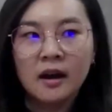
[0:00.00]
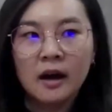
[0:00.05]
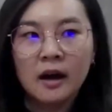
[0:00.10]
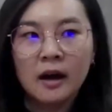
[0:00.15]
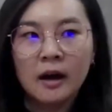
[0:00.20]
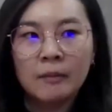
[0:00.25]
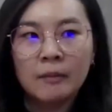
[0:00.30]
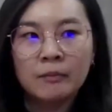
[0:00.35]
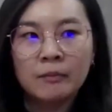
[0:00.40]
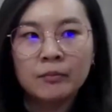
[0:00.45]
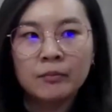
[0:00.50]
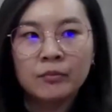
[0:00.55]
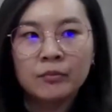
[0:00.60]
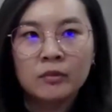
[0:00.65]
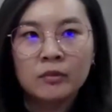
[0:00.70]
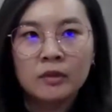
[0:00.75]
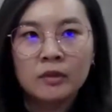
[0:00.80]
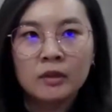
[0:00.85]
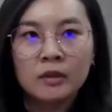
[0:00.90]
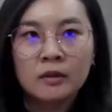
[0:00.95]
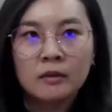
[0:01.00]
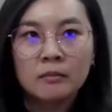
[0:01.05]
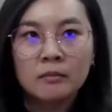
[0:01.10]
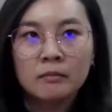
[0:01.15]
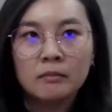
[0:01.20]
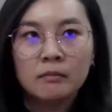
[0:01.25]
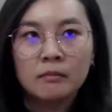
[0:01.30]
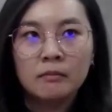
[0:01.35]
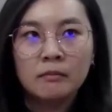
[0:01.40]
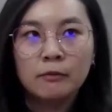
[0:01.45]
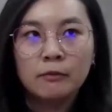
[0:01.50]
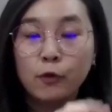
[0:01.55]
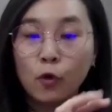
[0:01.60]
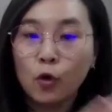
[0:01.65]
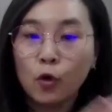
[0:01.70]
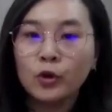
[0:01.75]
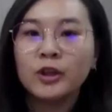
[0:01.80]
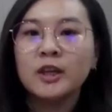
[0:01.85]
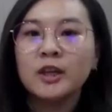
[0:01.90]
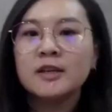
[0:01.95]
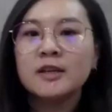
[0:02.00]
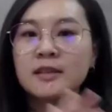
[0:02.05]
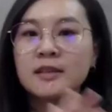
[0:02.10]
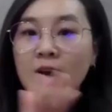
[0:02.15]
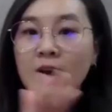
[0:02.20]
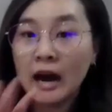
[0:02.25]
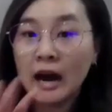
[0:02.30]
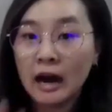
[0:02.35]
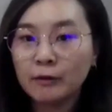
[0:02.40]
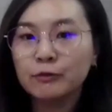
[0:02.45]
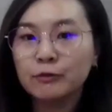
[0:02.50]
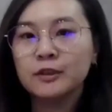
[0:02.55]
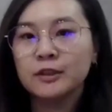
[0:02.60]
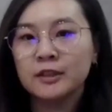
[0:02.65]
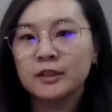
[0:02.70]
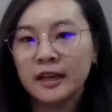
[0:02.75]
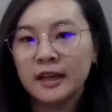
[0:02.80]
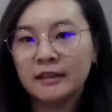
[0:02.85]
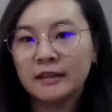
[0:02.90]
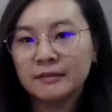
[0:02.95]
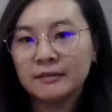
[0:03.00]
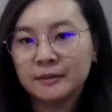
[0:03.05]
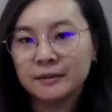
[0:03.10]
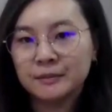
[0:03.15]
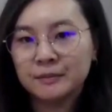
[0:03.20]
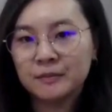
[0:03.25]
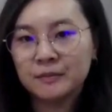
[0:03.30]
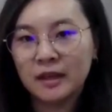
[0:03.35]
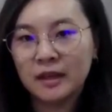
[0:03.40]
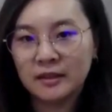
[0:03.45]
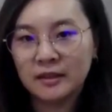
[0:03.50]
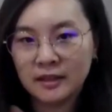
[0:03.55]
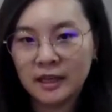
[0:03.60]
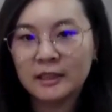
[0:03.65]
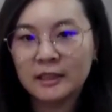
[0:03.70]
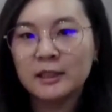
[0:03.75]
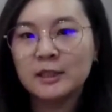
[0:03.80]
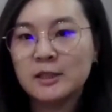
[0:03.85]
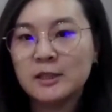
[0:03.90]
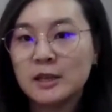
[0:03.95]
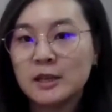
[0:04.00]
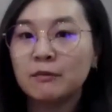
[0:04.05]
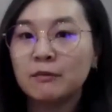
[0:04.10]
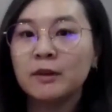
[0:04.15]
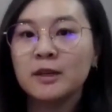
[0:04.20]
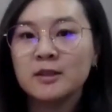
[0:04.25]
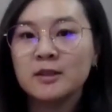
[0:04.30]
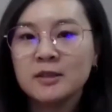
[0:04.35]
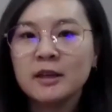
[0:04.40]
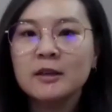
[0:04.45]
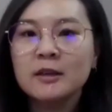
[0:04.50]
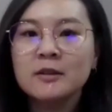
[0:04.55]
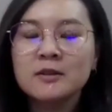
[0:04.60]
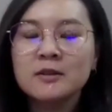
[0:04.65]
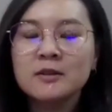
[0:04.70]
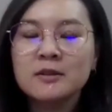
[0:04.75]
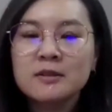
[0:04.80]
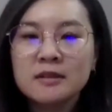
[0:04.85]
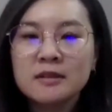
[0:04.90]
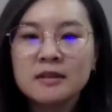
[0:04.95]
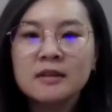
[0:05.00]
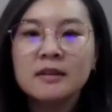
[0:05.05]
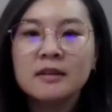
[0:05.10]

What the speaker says: 4 years after that, in 1976.